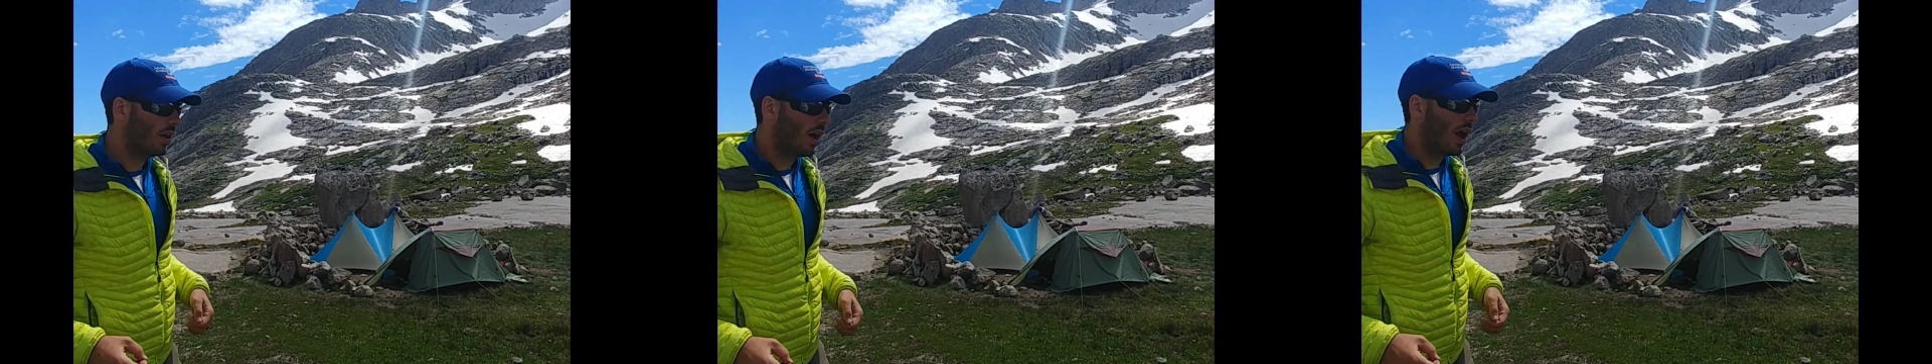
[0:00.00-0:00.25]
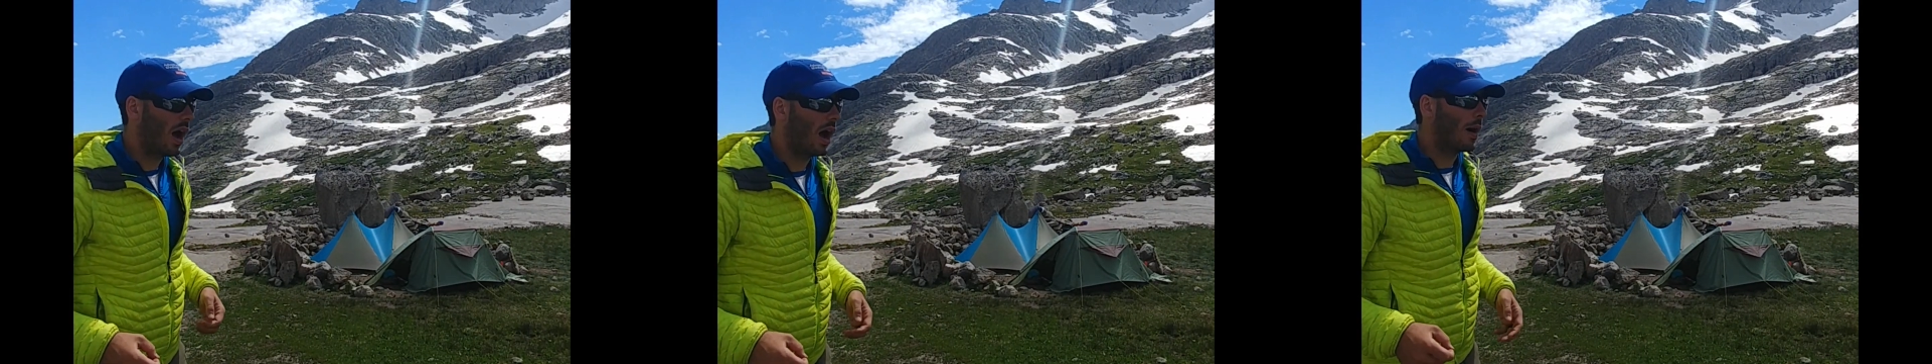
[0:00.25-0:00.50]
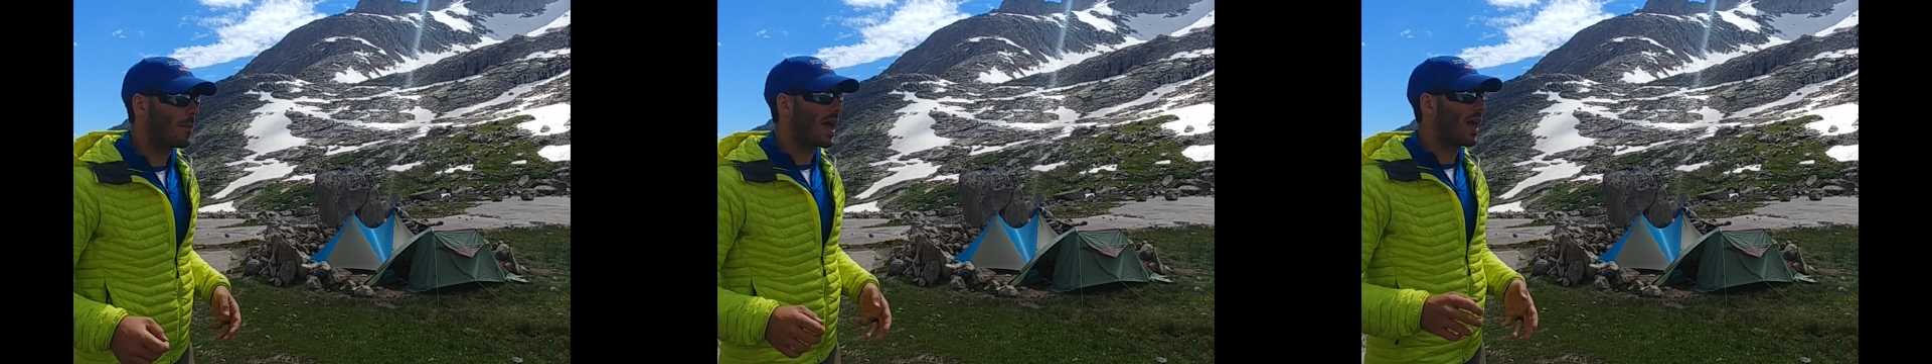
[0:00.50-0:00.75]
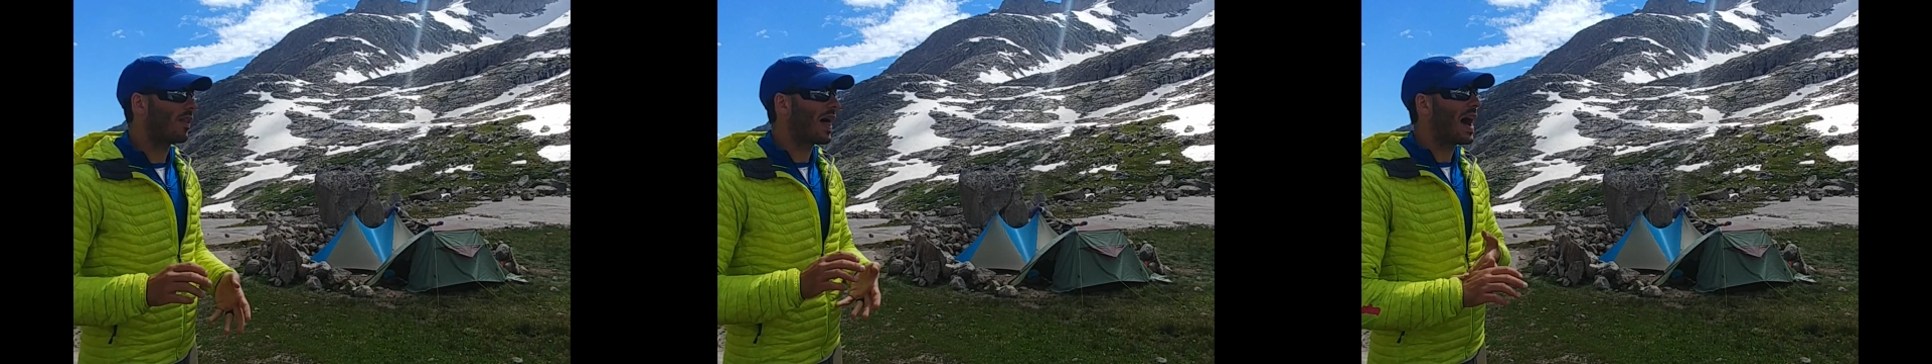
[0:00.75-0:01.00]

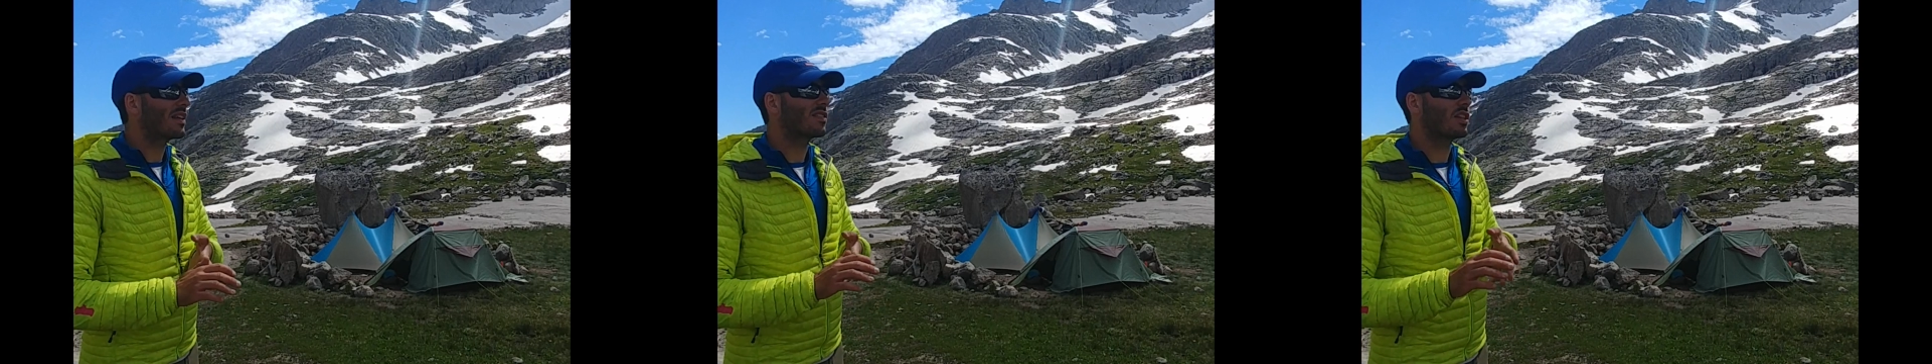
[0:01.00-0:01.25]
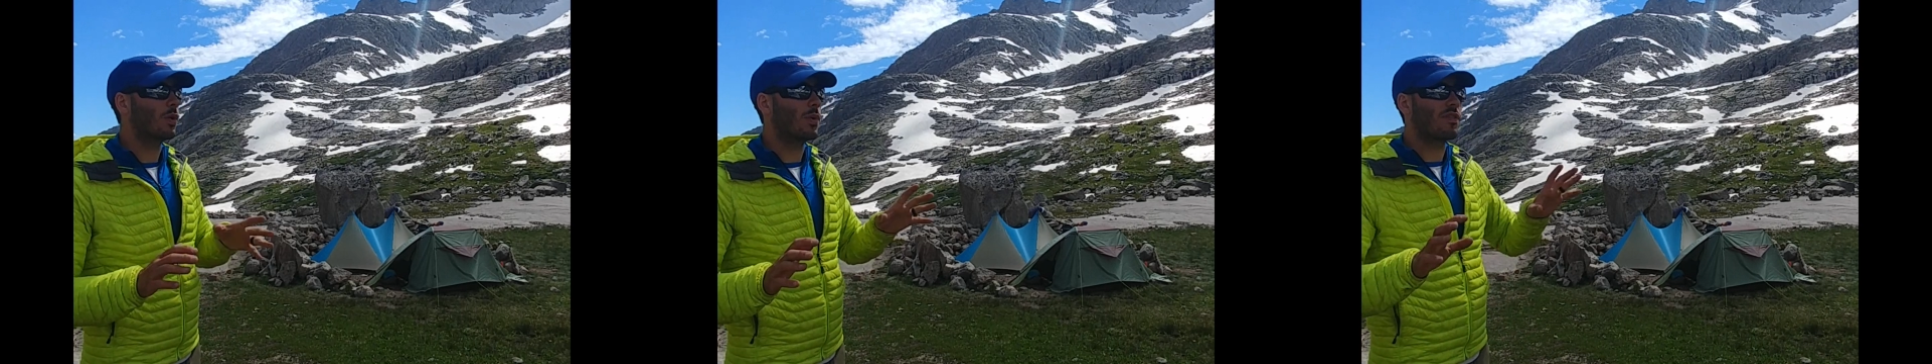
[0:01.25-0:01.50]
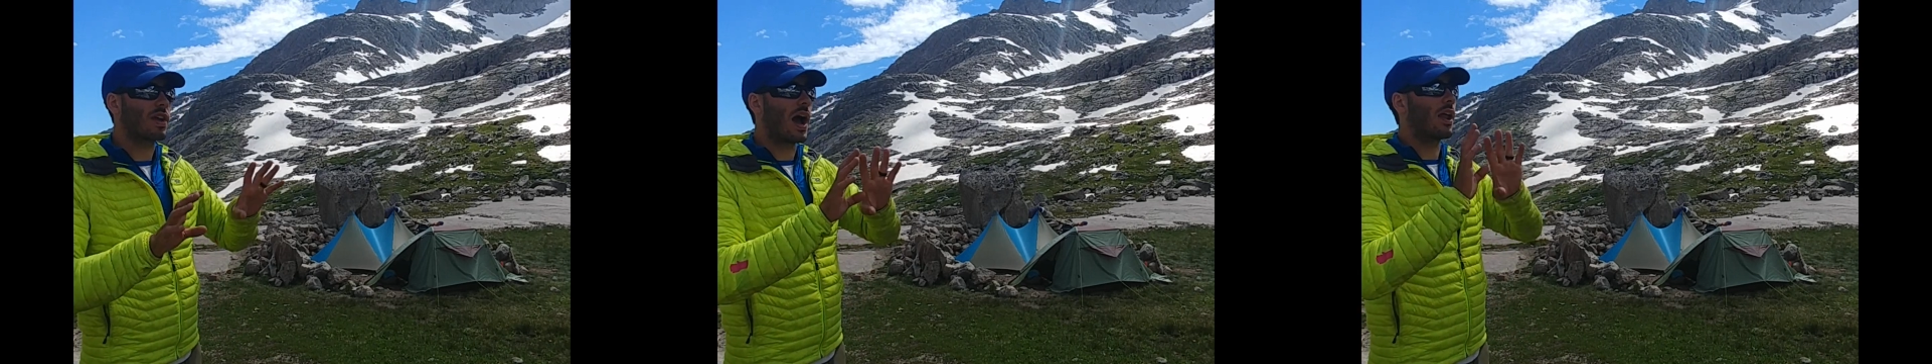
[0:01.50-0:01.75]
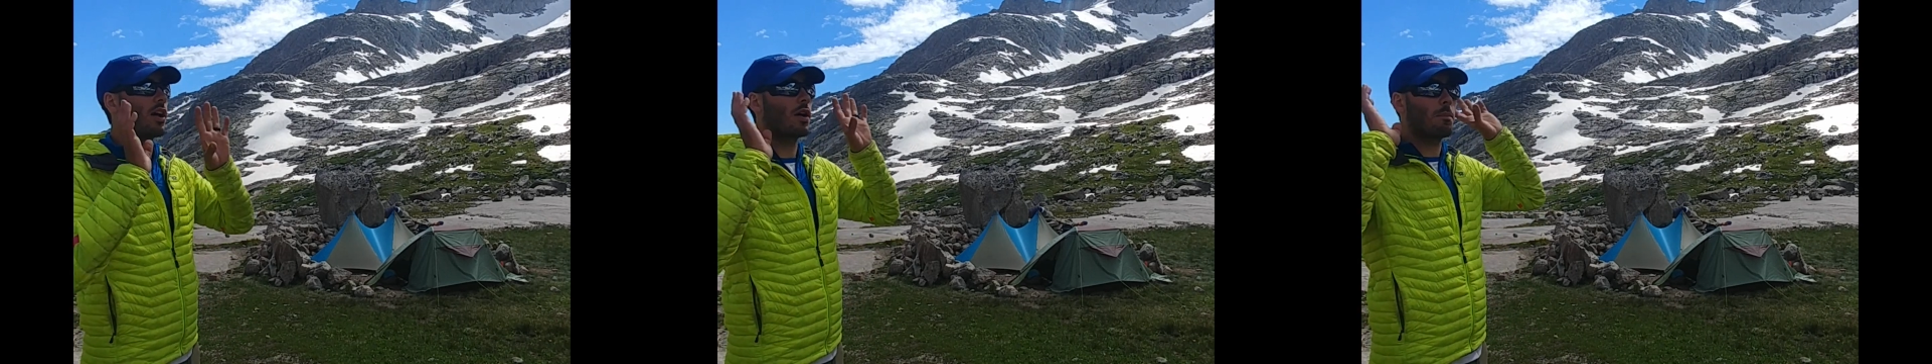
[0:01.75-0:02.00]
And lastly, we've
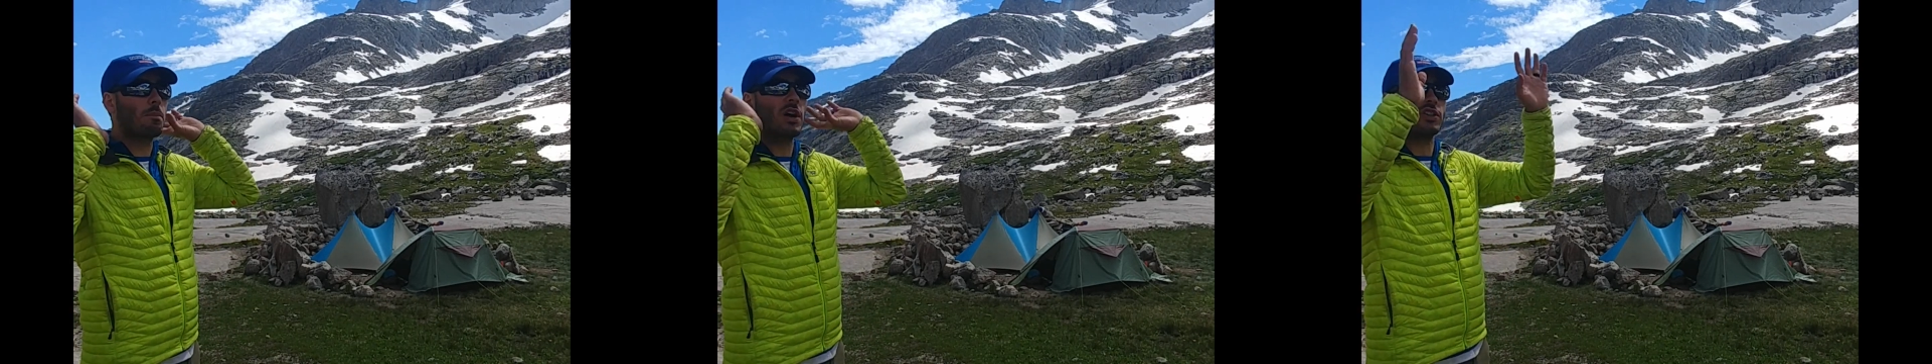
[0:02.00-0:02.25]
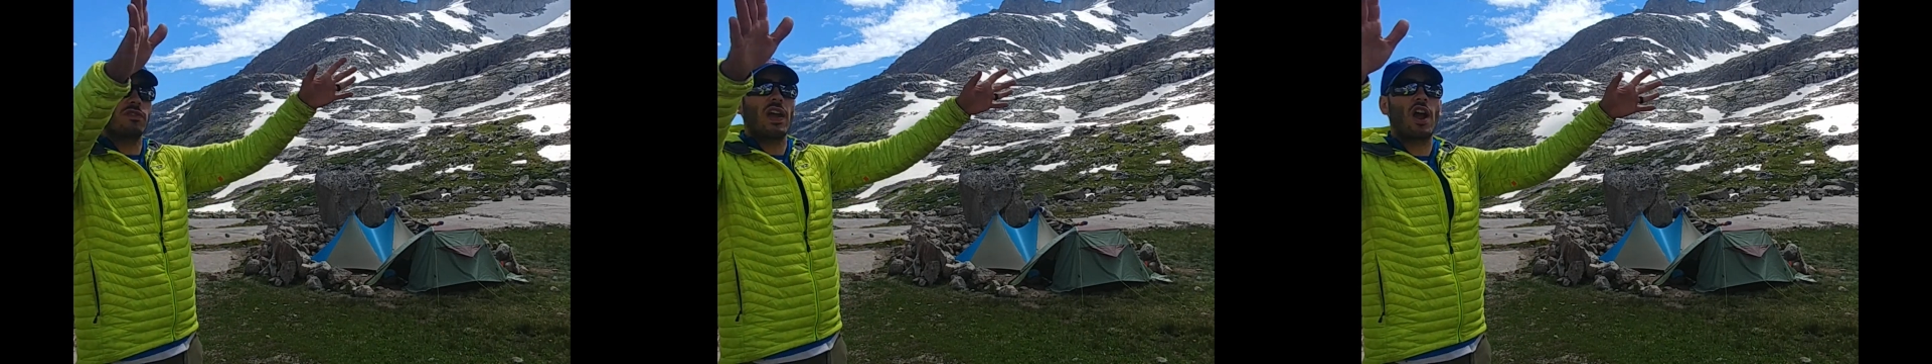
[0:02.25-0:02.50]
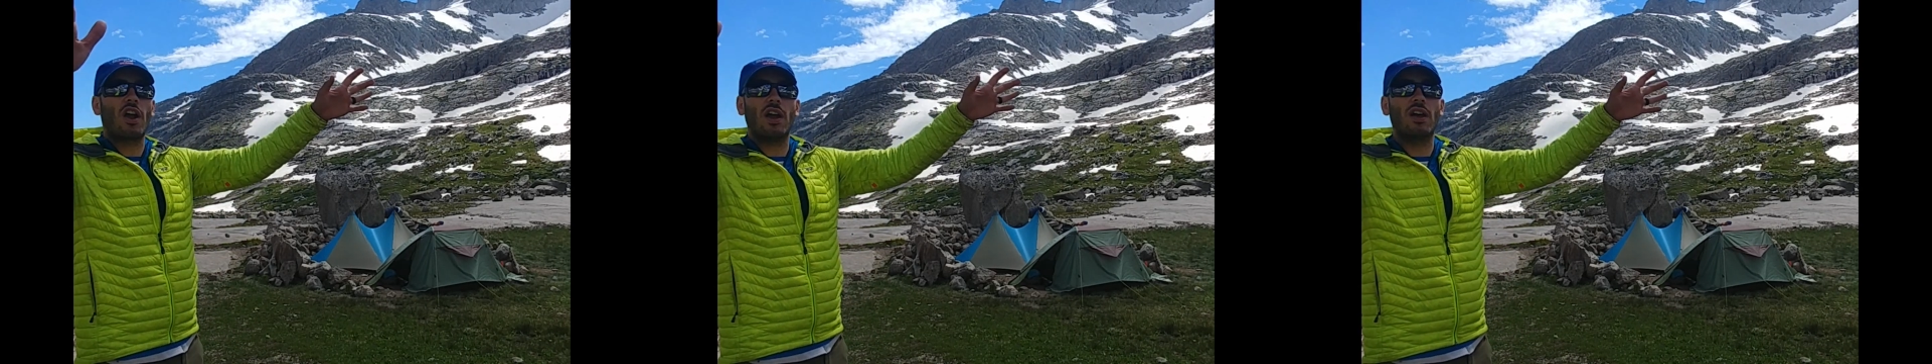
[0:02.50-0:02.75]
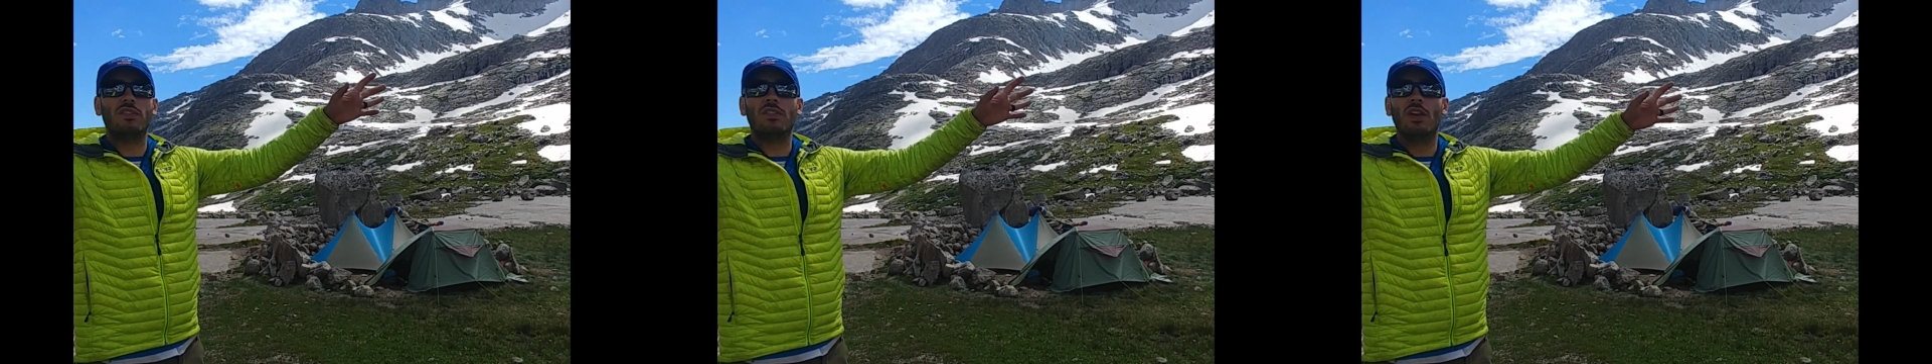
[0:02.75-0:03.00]
got a bunch of
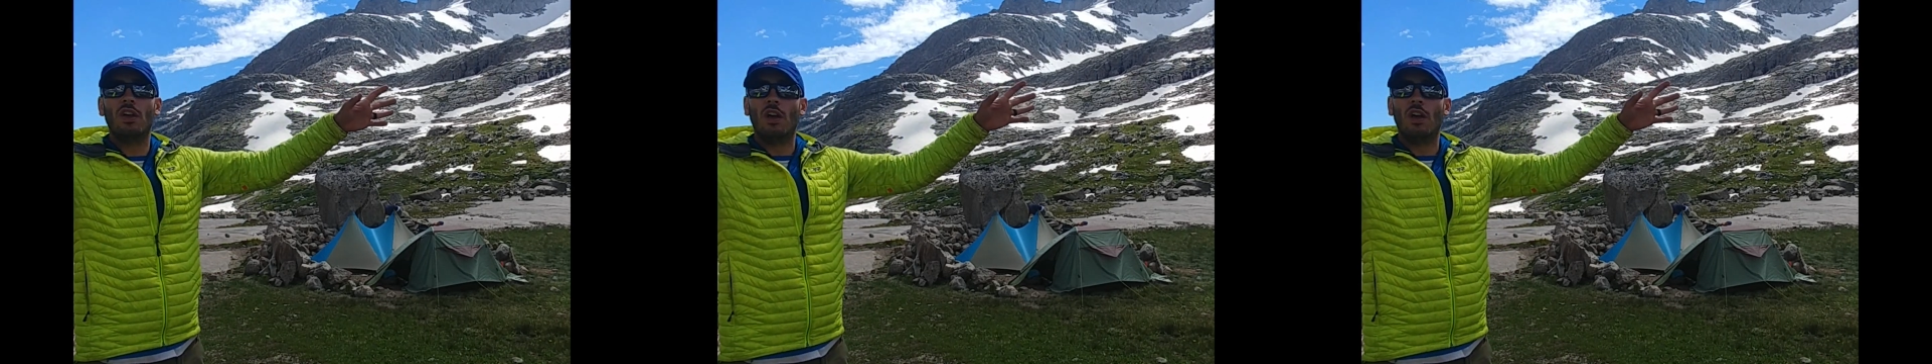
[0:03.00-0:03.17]
areas.